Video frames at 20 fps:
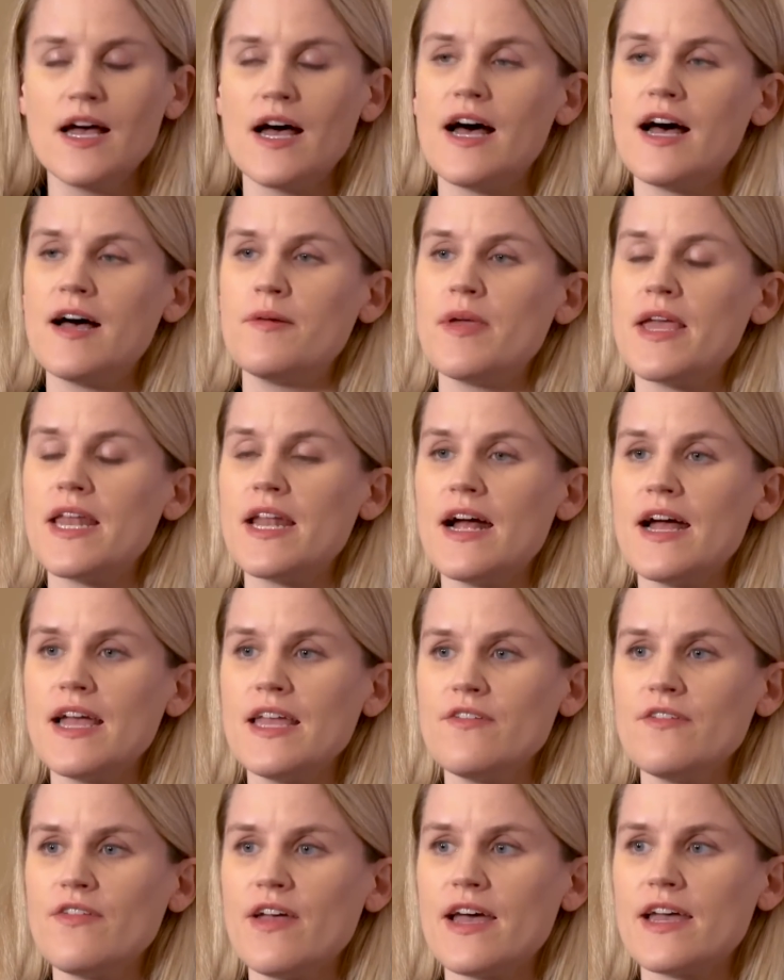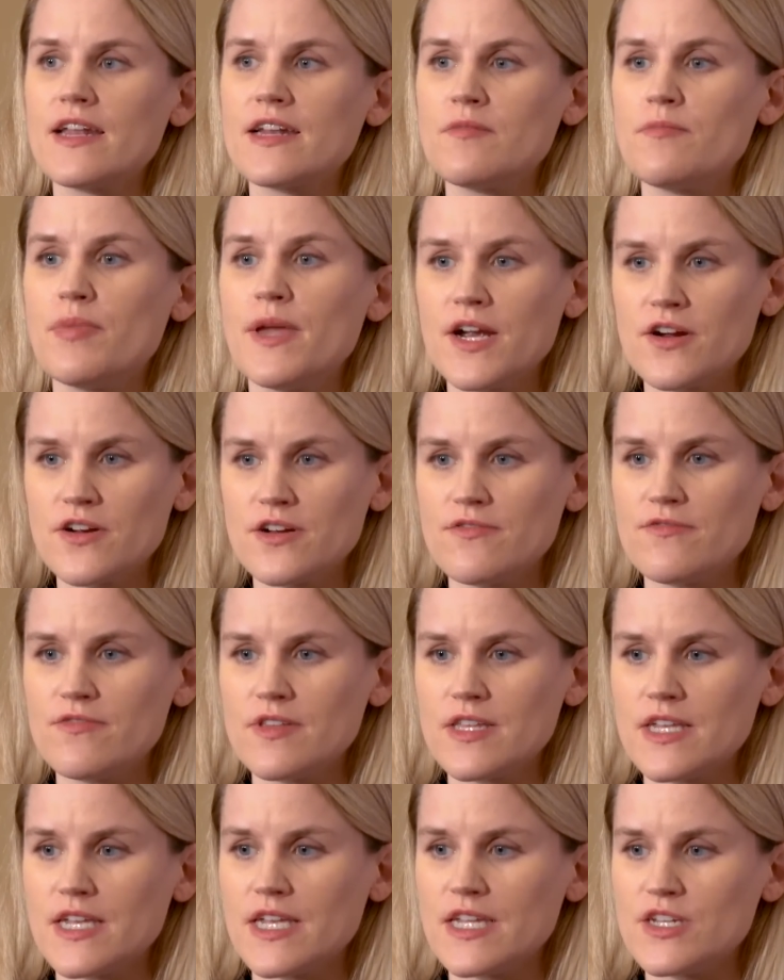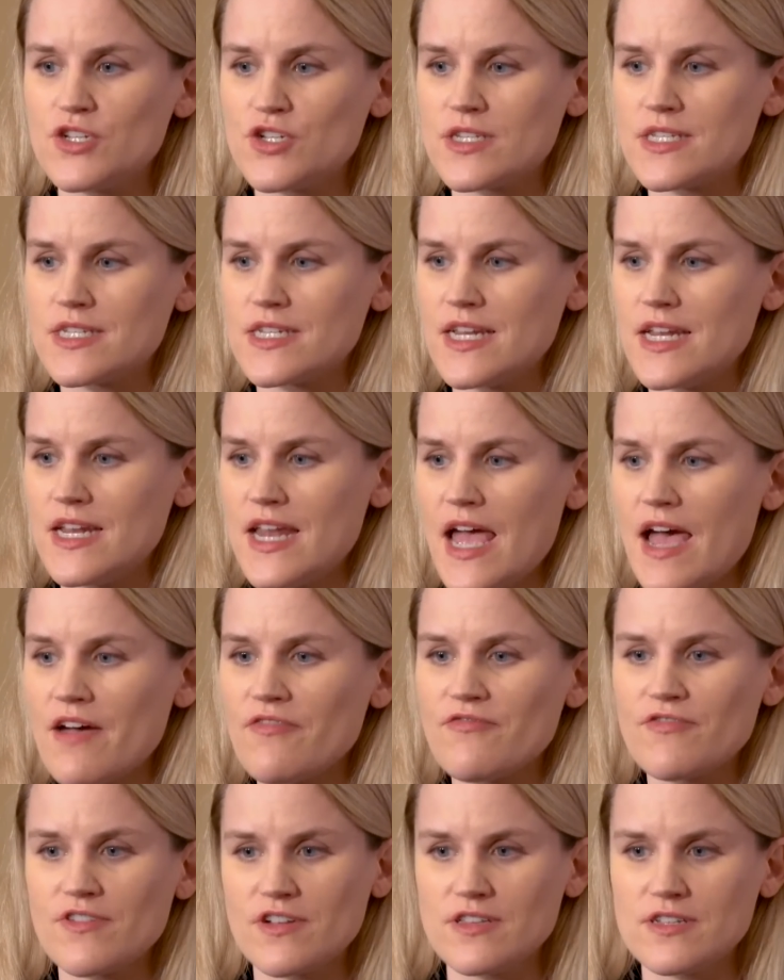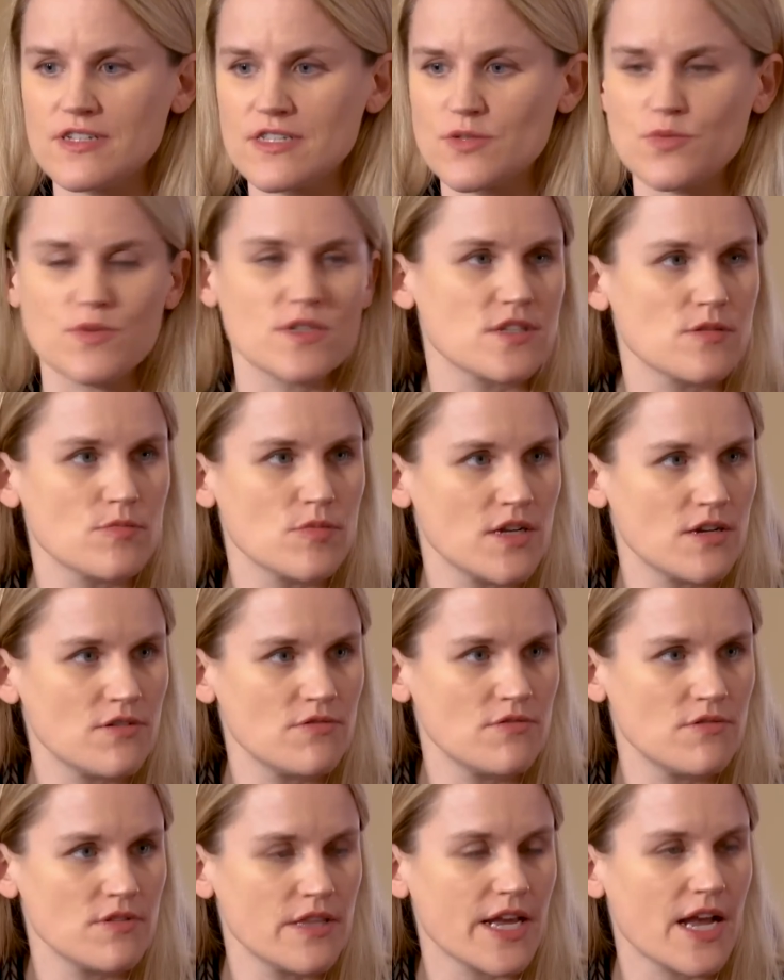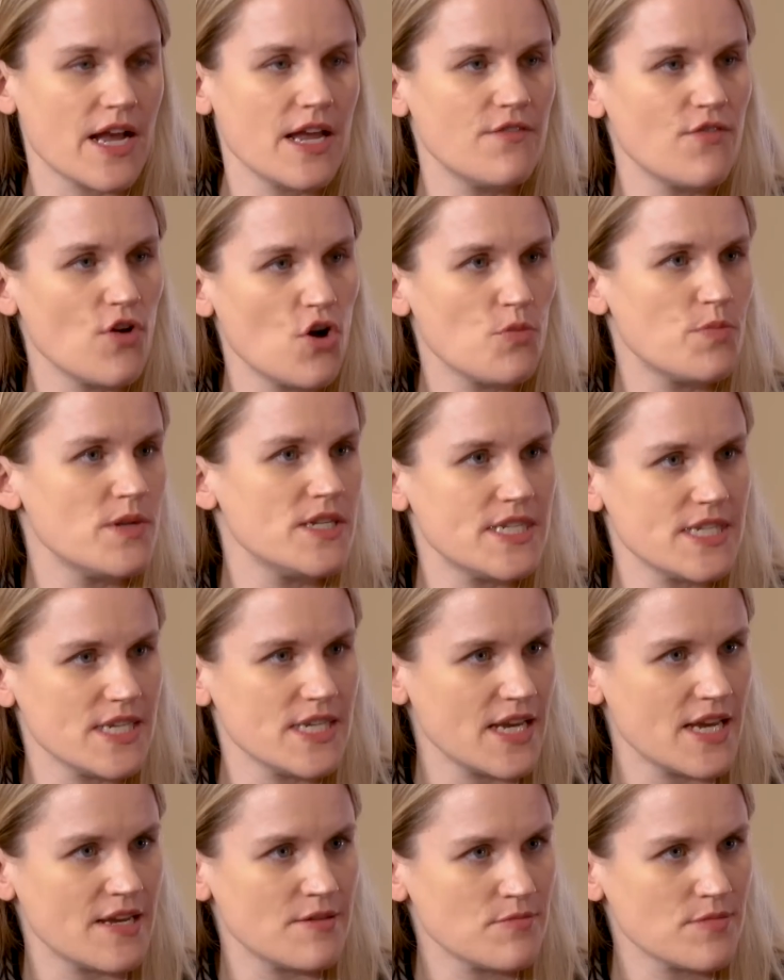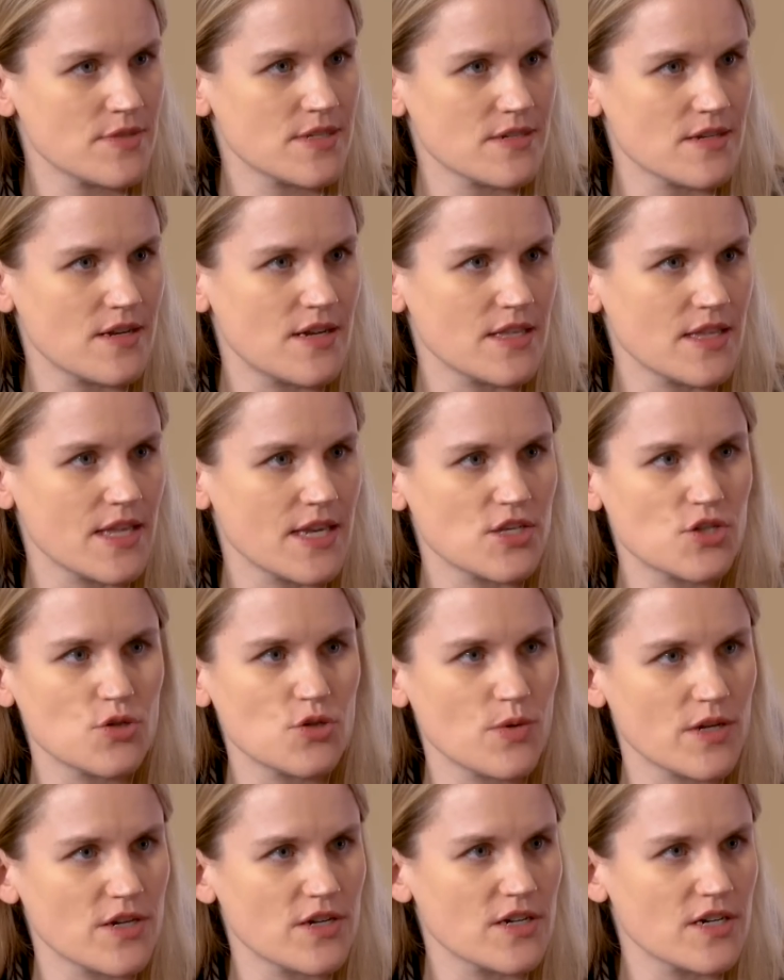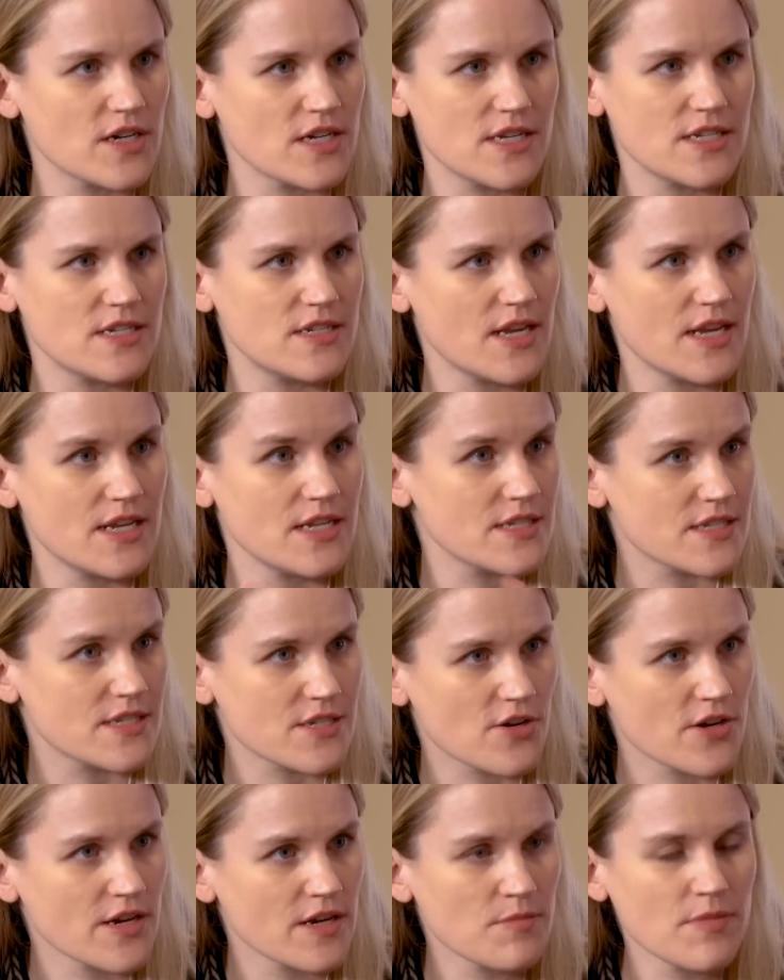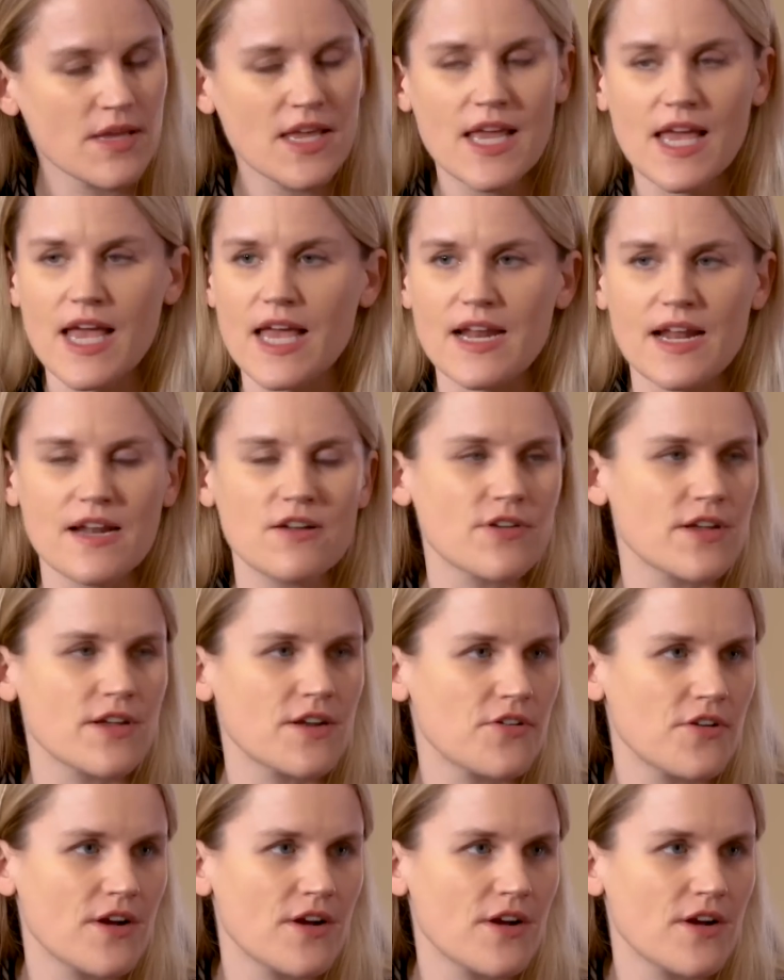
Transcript: um, and i have had comparatively just an effortless whistleblow like i have open dms on like twitter and, and instagram and i don't get